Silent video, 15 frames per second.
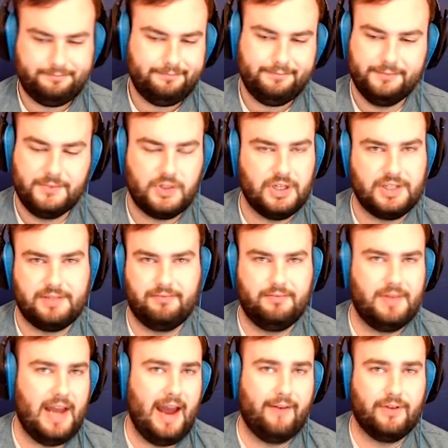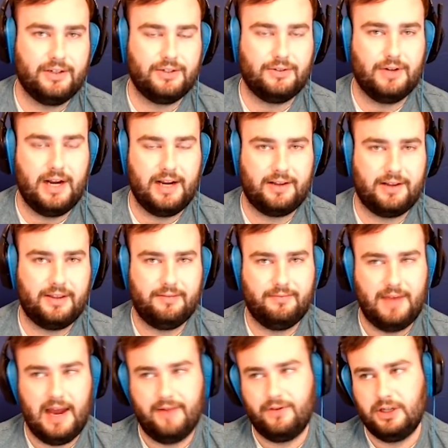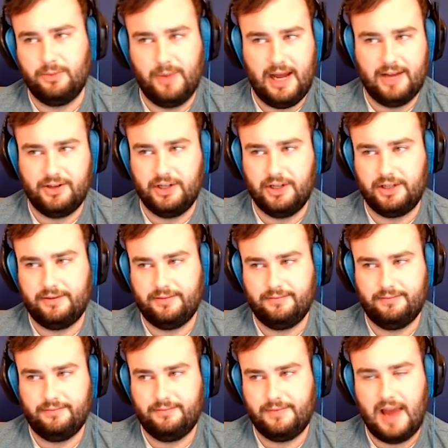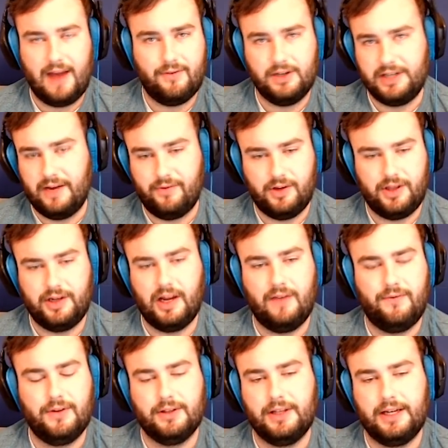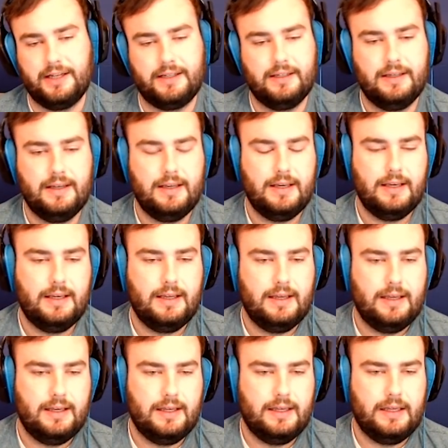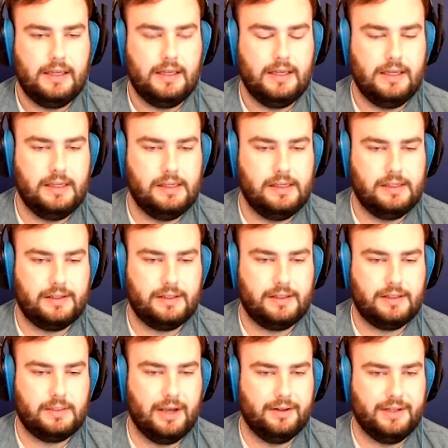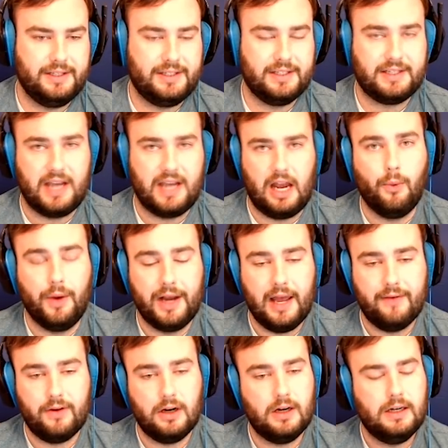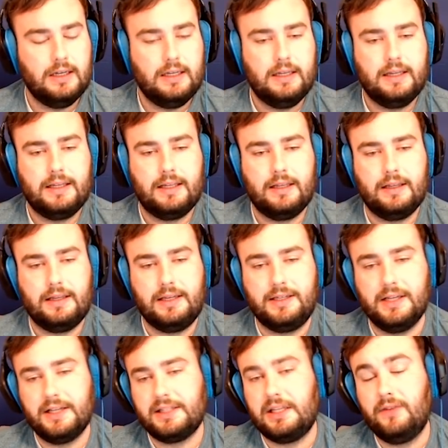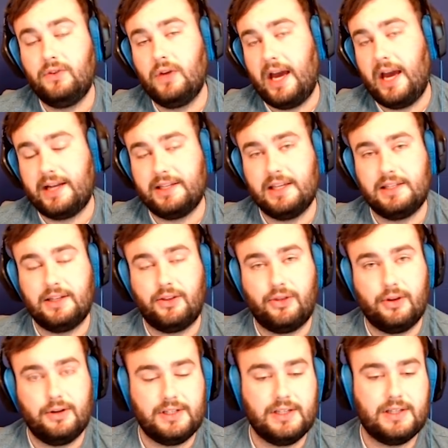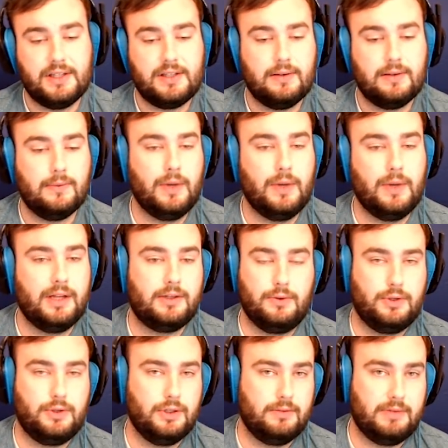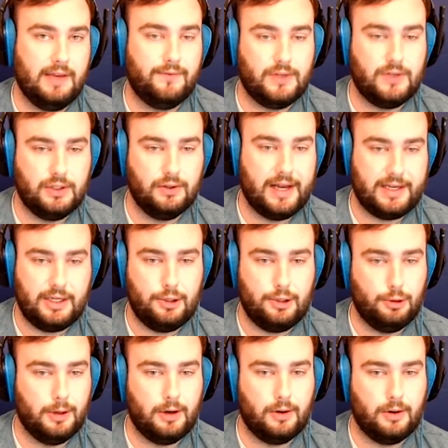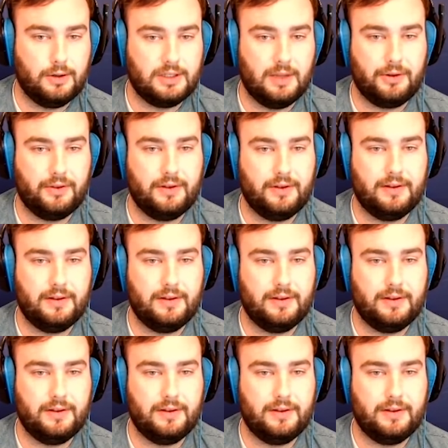Just average strength, average magic, average everything, I feel like. His spell list is kind of whatever. He does give you access to Thyrsus, which you should give to like Hubert or something.